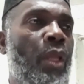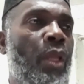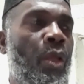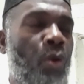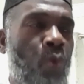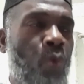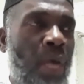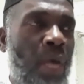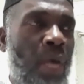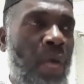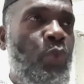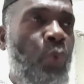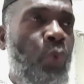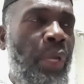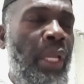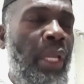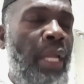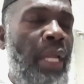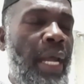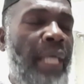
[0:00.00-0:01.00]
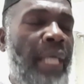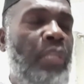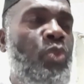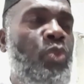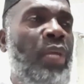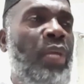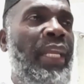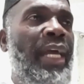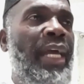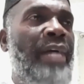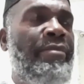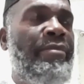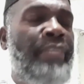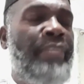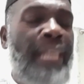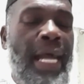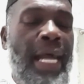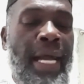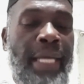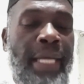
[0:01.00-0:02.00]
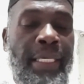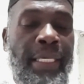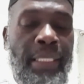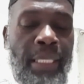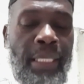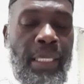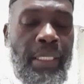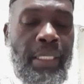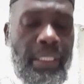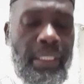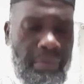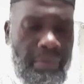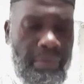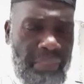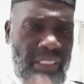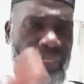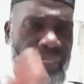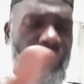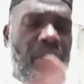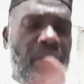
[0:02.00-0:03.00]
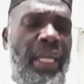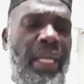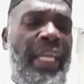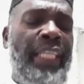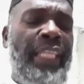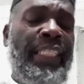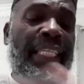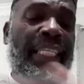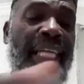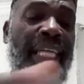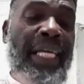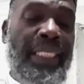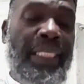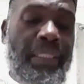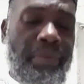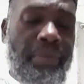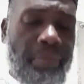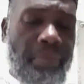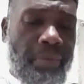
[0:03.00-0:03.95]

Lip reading: what we actually have done is that